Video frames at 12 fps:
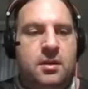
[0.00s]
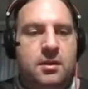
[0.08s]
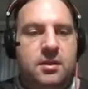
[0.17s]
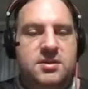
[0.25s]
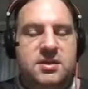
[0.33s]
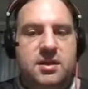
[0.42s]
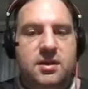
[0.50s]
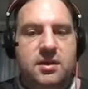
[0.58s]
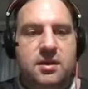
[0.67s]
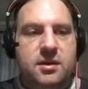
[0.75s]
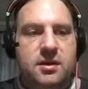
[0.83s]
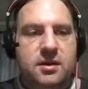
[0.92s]
let's see
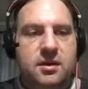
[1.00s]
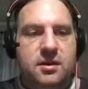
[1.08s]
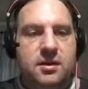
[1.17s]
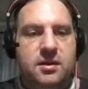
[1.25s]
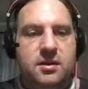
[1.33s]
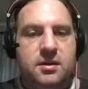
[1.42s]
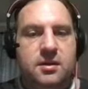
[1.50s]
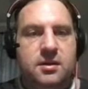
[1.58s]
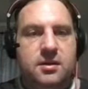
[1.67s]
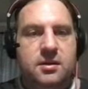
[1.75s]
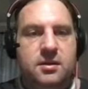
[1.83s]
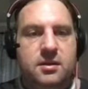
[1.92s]
here.
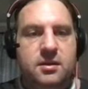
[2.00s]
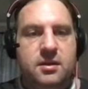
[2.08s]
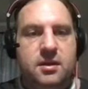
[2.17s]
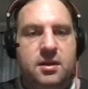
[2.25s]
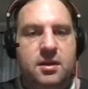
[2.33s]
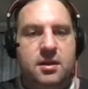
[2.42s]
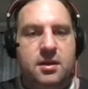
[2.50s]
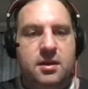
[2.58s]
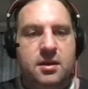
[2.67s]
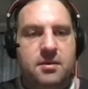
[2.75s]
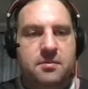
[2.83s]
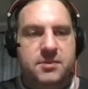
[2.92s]

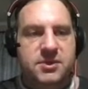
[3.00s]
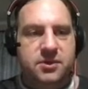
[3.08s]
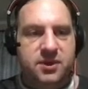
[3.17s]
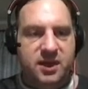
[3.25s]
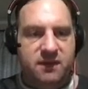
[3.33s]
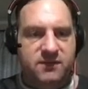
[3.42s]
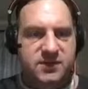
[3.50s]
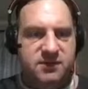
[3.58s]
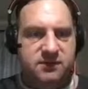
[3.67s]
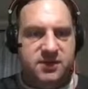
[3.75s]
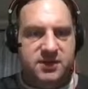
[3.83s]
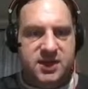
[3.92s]
So they give
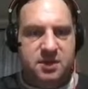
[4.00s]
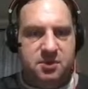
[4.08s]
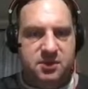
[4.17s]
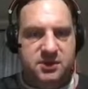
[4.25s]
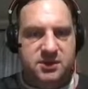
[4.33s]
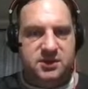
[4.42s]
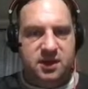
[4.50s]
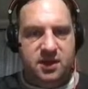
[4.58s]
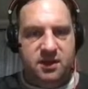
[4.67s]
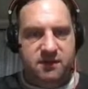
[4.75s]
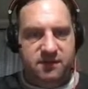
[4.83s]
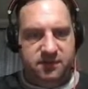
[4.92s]
several examples
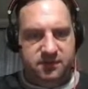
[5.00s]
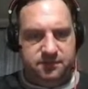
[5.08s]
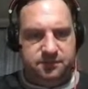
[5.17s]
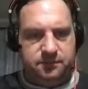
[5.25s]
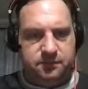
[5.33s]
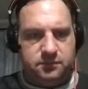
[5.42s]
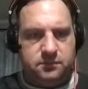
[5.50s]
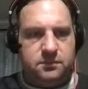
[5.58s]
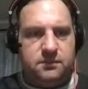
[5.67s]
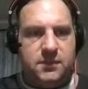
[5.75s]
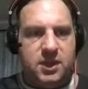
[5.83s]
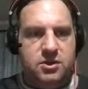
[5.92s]
of
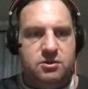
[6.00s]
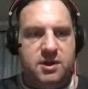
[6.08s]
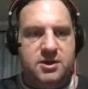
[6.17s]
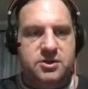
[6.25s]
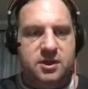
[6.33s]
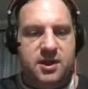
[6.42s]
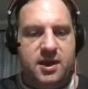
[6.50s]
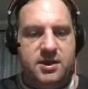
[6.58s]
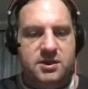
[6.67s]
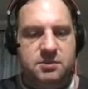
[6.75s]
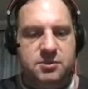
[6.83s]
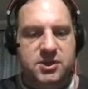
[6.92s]

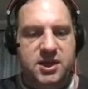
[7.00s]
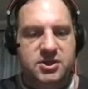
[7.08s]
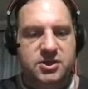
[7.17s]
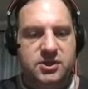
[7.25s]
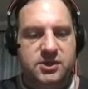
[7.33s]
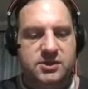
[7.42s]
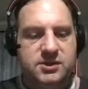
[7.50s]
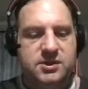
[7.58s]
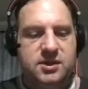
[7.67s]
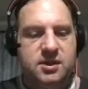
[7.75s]
directionalized mutations.